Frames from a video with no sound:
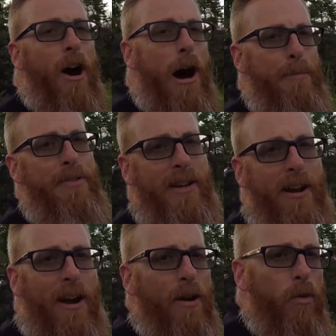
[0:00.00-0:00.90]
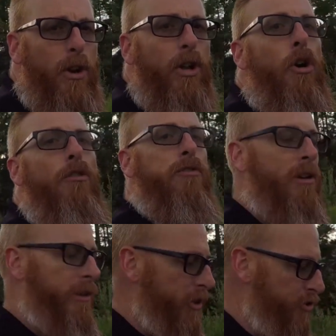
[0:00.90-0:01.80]
hop in the car, we're gonna go for
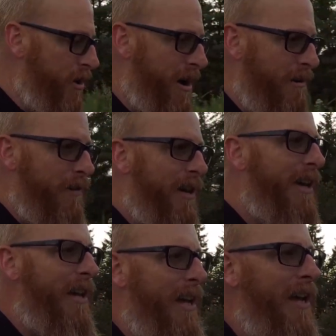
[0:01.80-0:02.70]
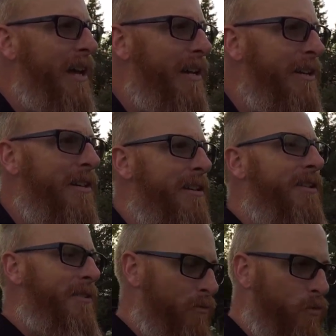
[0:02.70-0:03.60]
a little drive, and
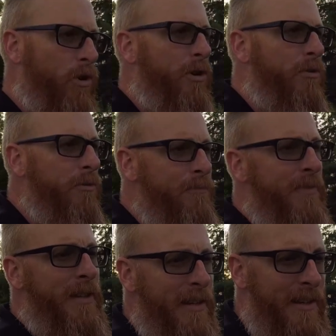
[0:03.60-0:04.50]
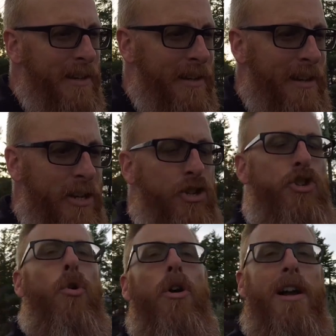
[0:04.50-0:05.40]
we're gonna
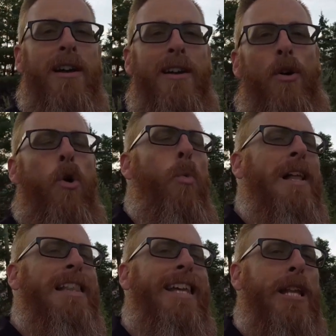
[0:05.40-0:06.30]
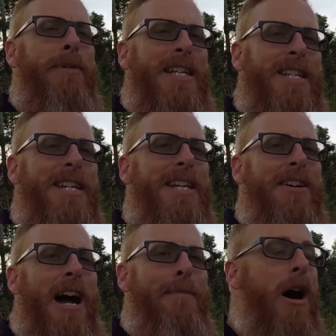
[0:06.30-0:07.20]
enjoy what little bit of seat
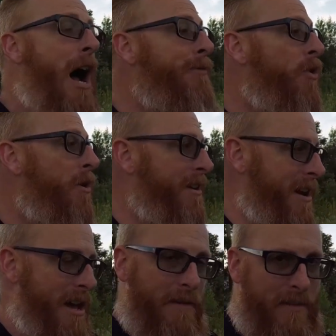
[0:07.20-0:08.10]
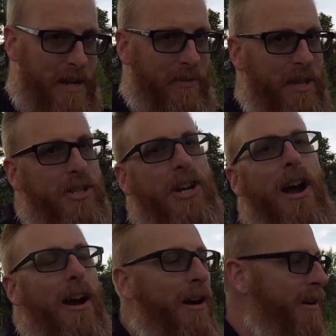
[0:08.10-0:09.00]
time I'm going to have in this
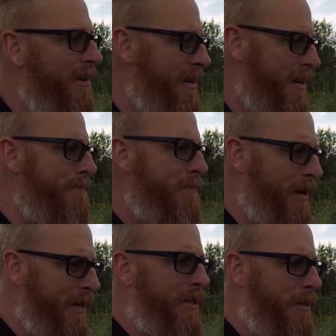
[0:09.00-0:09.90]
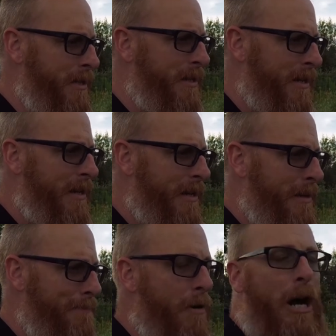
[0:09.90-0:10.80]
car, because
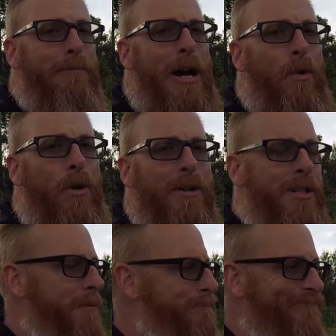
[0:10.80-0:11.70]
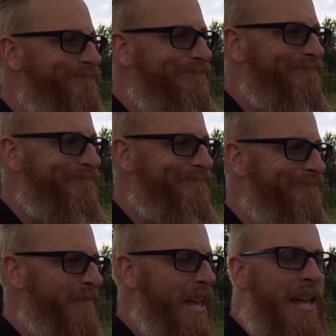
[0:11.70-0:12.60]
mark my words,
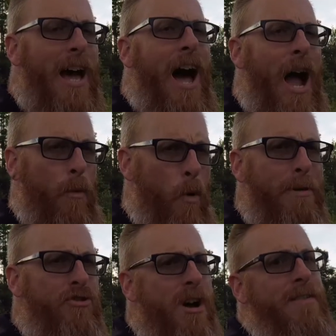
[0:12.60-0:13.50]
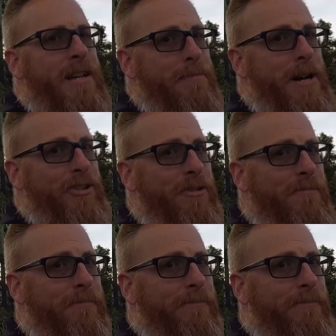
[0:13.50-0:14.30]
I won't be driving it much.